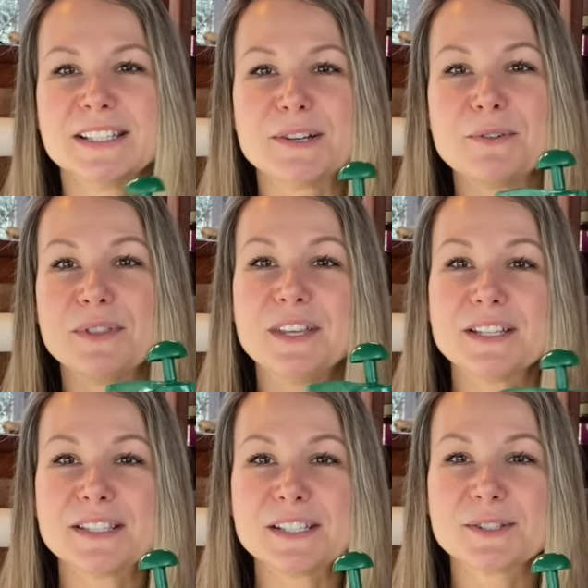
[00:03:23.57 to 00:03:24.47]
So
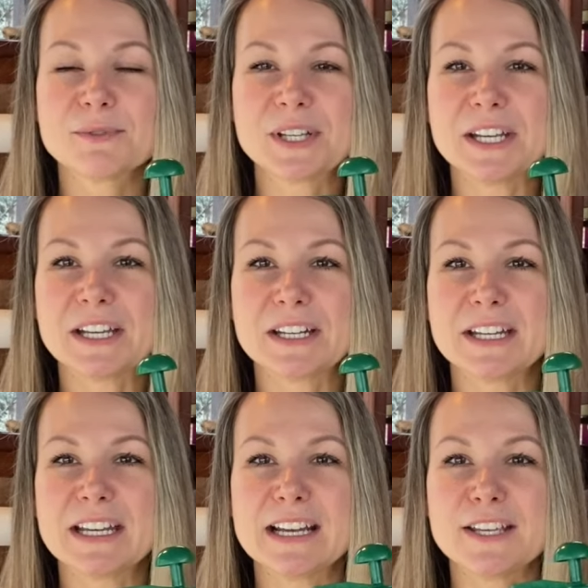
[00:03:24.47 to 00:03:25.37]
this is really
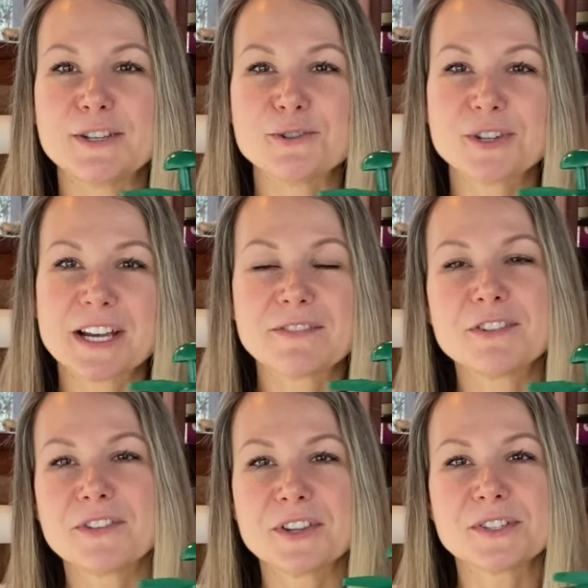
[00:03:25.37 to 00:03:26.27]
handy. Usually I have to
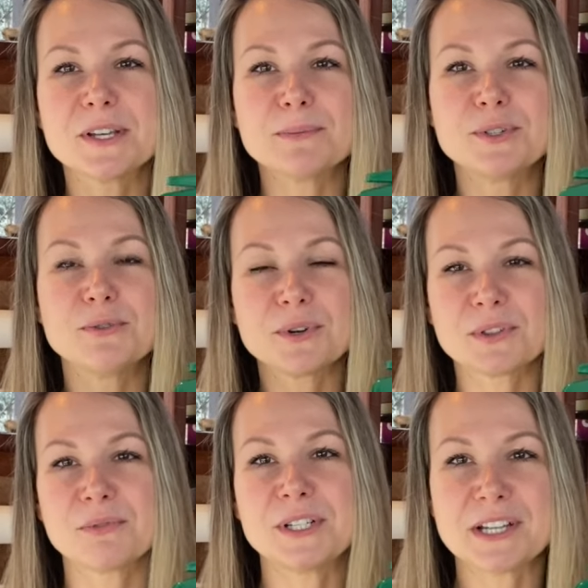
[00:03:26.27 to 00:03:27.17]
fill this up 2 or
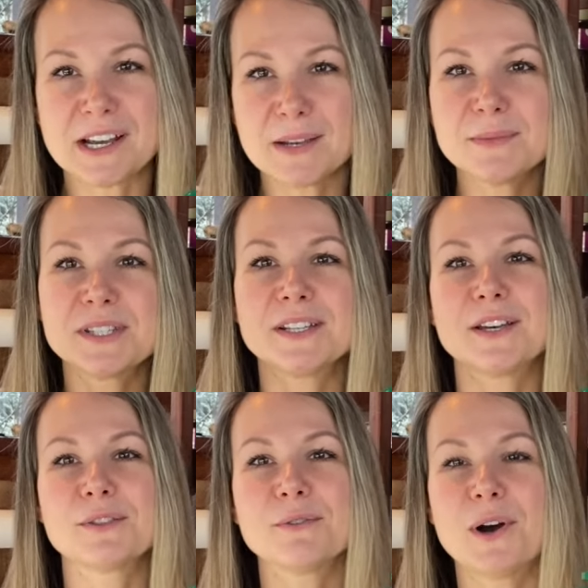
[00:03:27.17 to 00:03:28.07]
3 times to
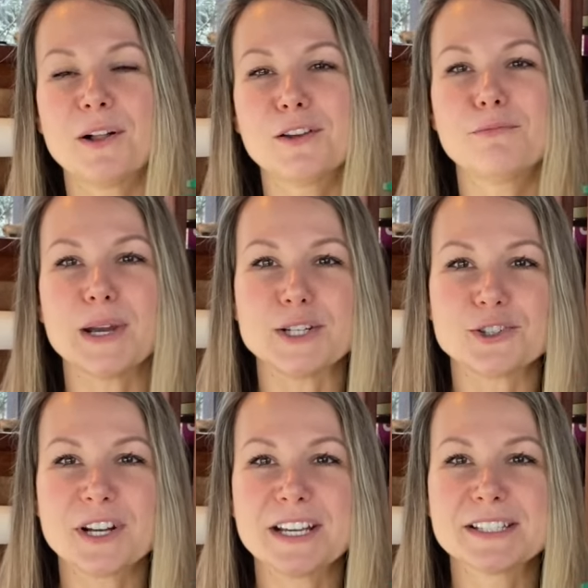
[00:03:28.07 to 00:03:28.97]
get through all of my
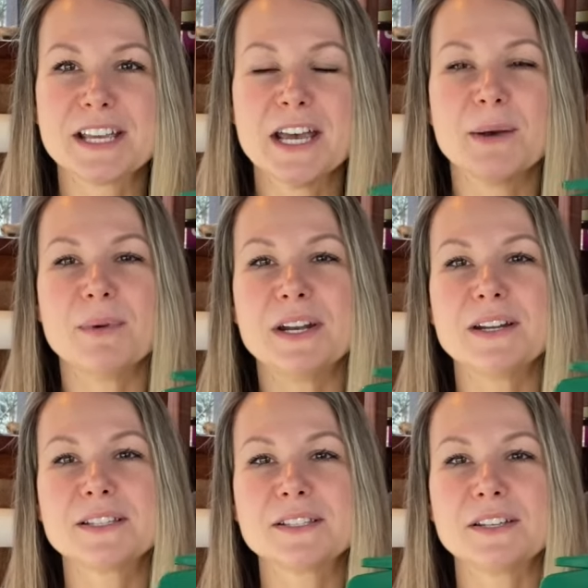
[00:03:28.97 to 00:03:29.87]
trays, but it
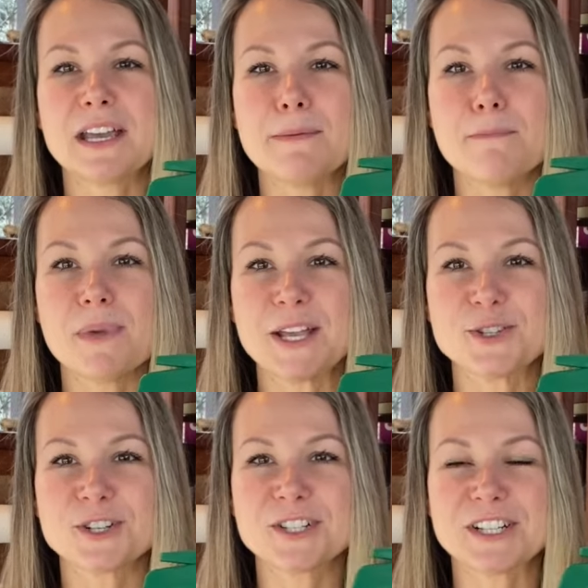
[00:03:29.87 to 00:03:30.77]
is still a
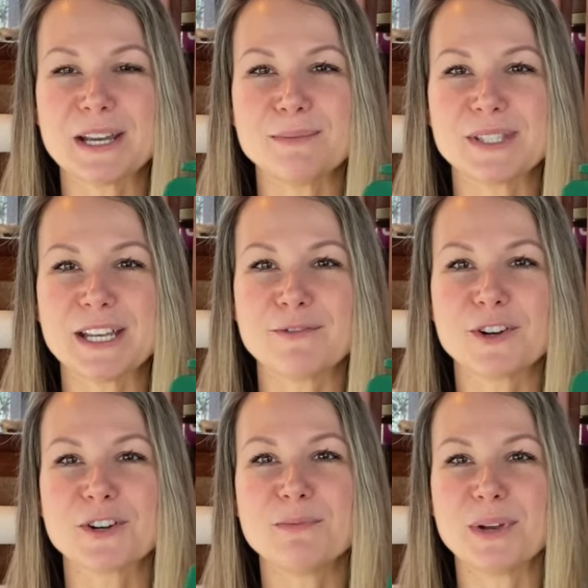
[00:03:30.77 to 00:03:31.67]
major time saver
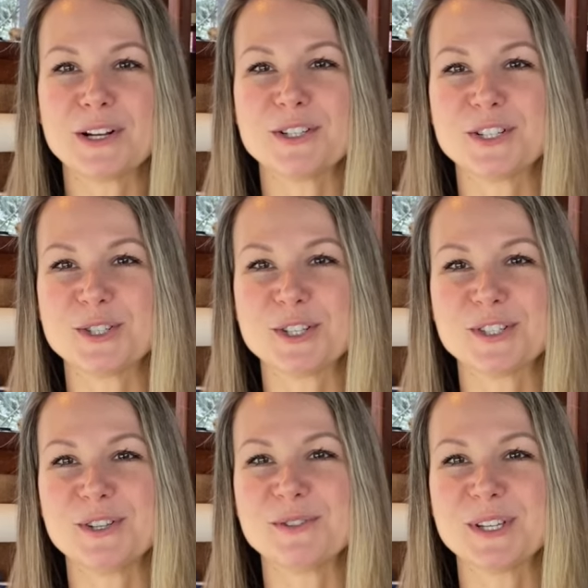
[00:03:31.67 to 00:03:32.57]
compared to
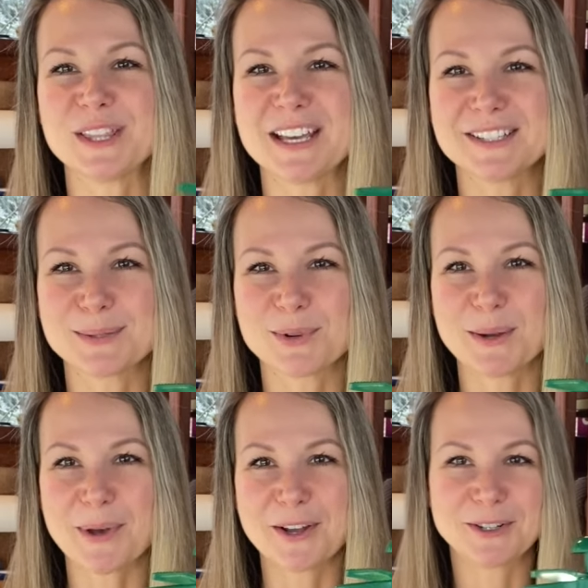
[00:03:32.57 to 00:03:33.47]
just using that spray
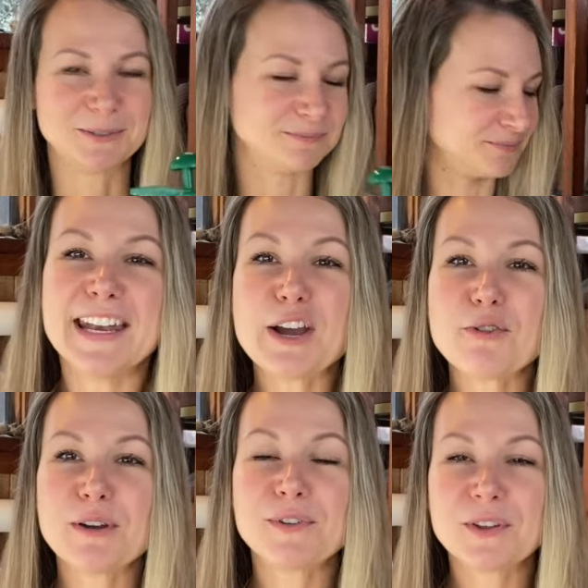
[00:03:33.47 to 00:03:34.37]
bottle. Now,
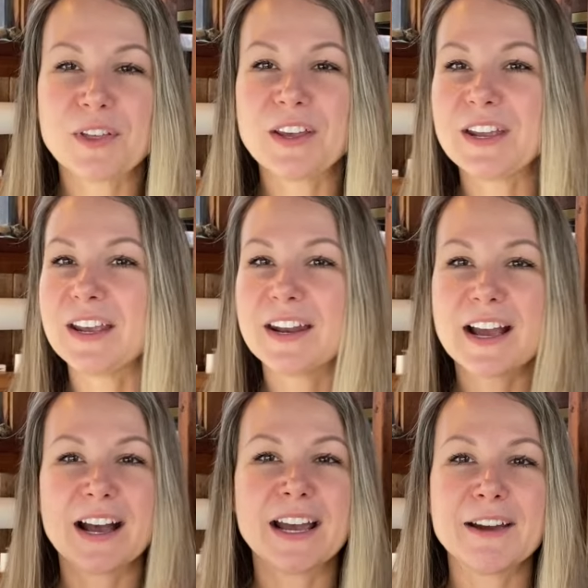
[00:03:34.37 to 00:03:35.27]
if you're thinking,
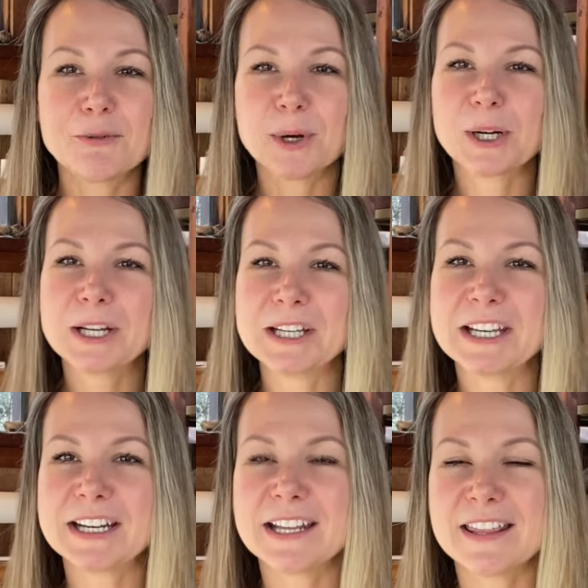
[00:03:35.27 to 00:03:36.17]
I have a watering
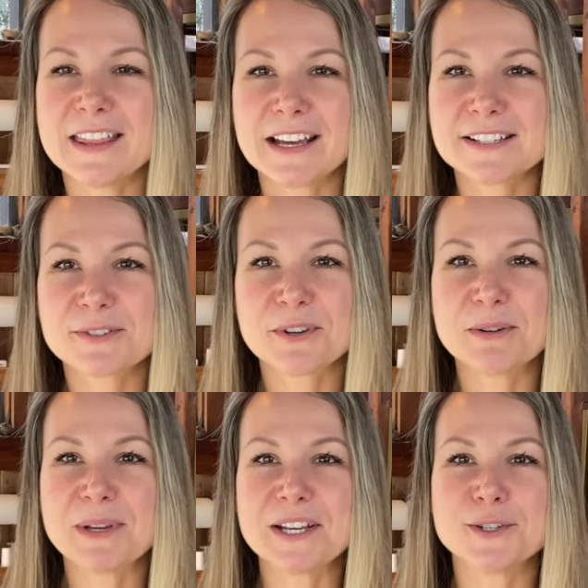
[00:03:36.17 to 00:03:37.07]
can and that is going to
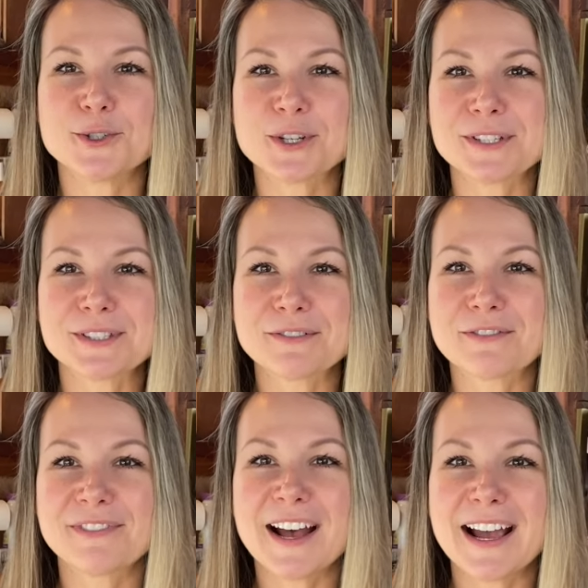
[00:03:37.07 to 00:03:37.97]
be just
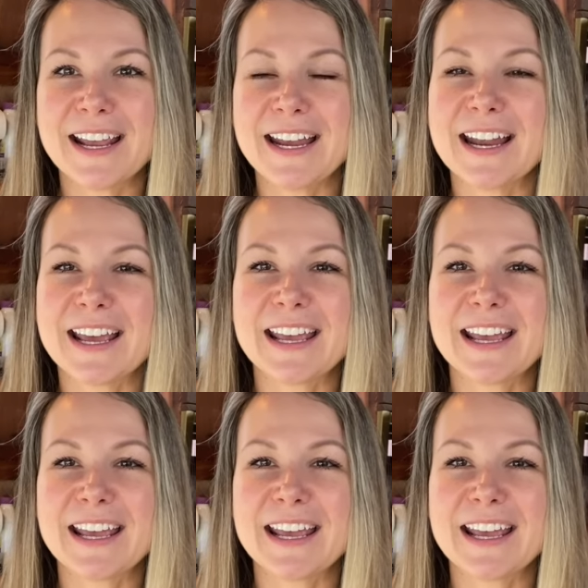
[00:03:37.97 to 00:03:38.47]
fine,